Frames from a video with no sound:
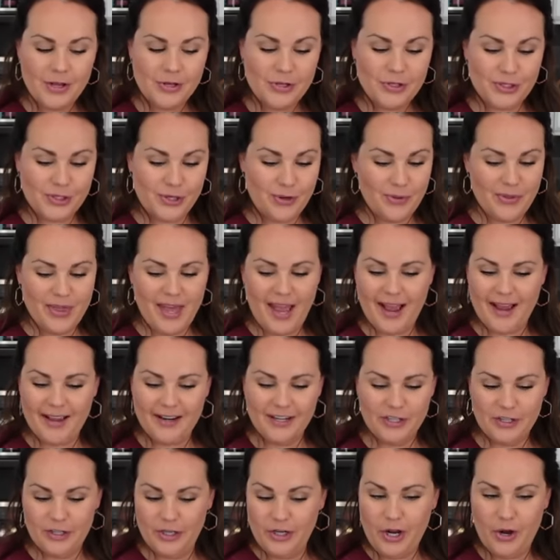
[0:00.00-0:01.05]
so
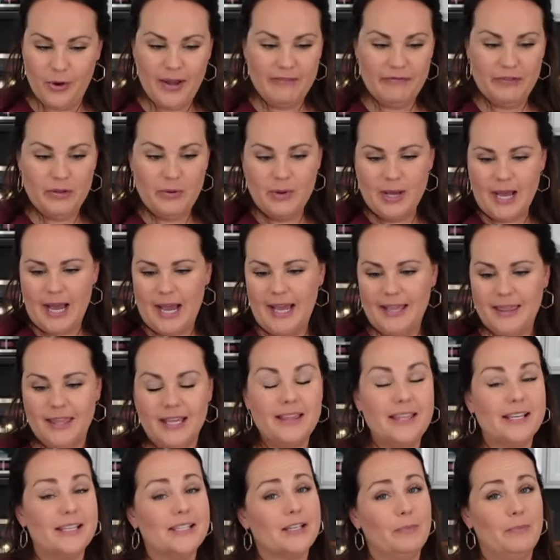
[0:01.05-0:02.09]
that, you know, if you, I
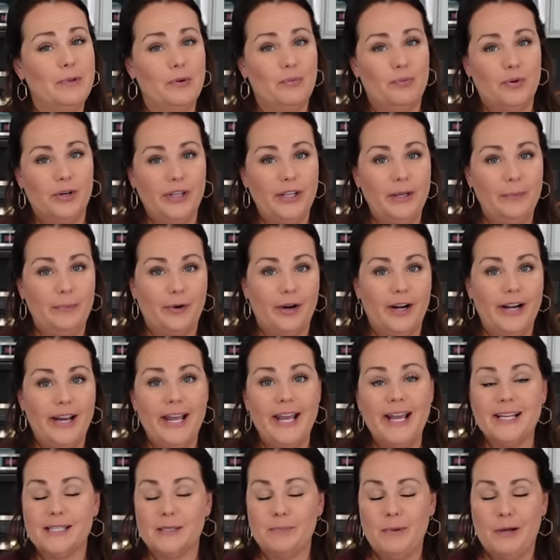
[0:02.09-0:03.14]
think this could be really
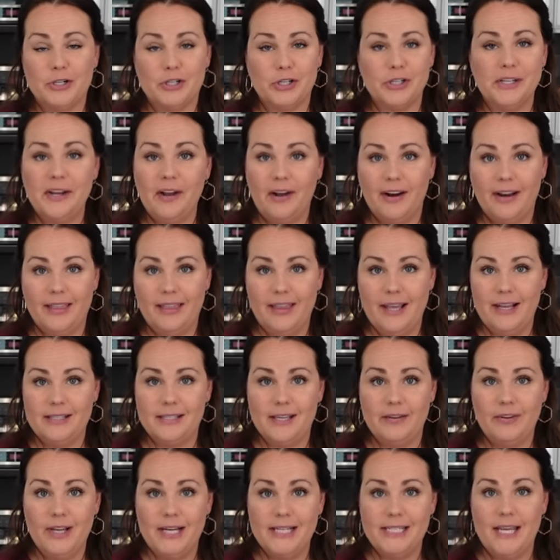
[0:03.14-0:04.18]
pretty, especially on a
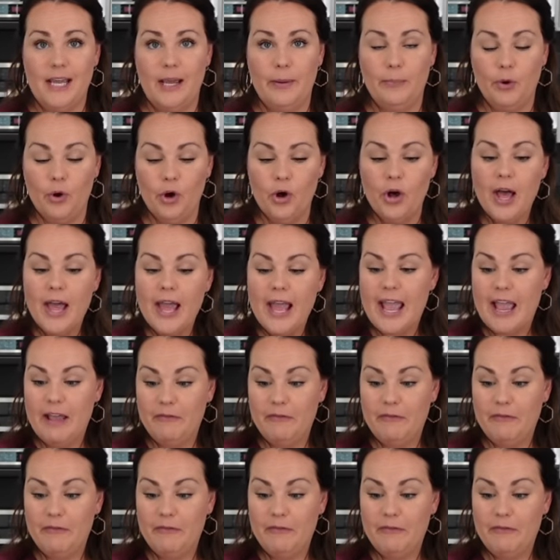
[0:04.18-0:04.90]
Thanksgiving table,